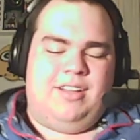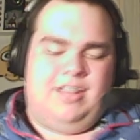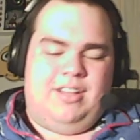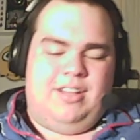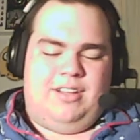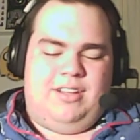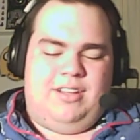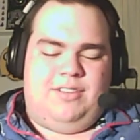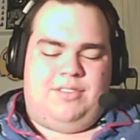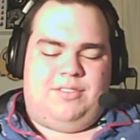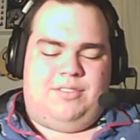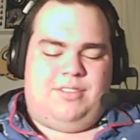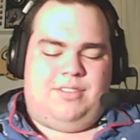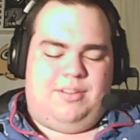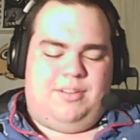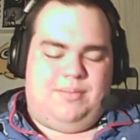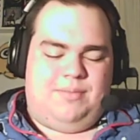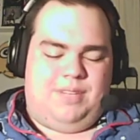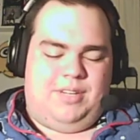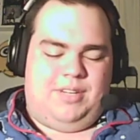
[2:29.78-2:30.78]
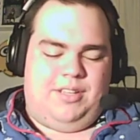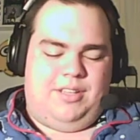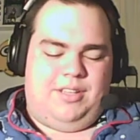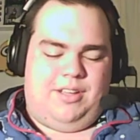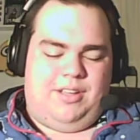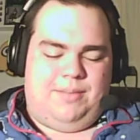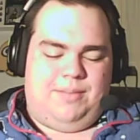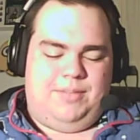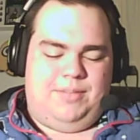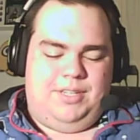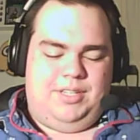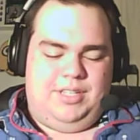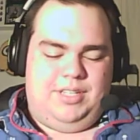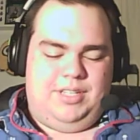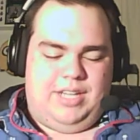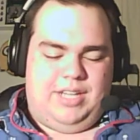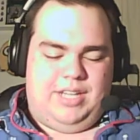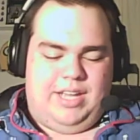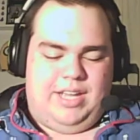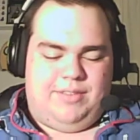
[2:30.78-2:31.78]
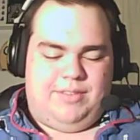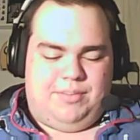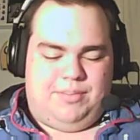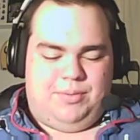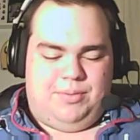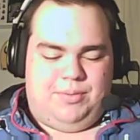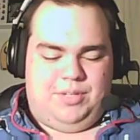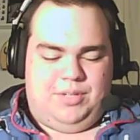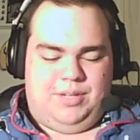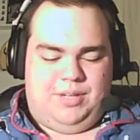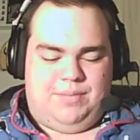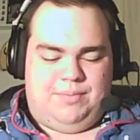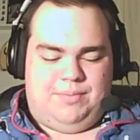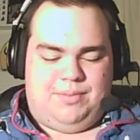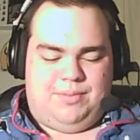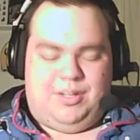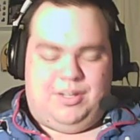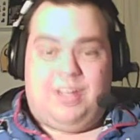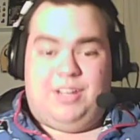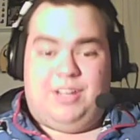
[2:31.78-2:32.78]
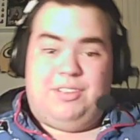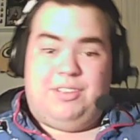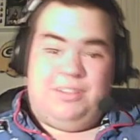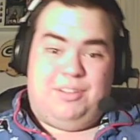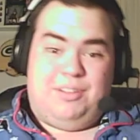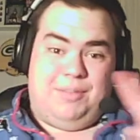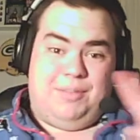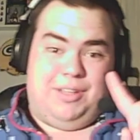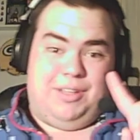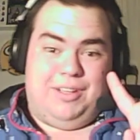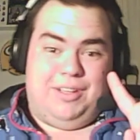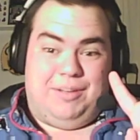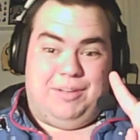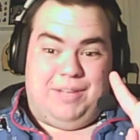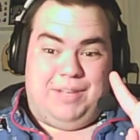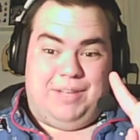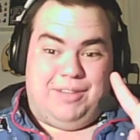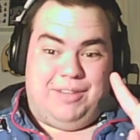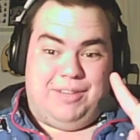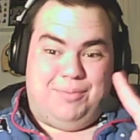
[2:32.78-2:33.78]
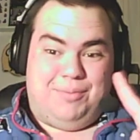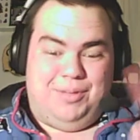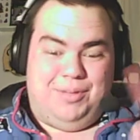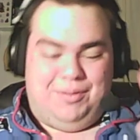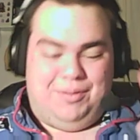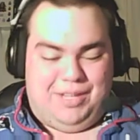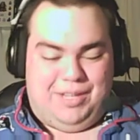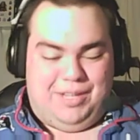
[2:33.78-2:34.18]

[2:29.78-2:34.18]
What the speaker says: was some other company. I have this pulled up. I've got this pulled up. It's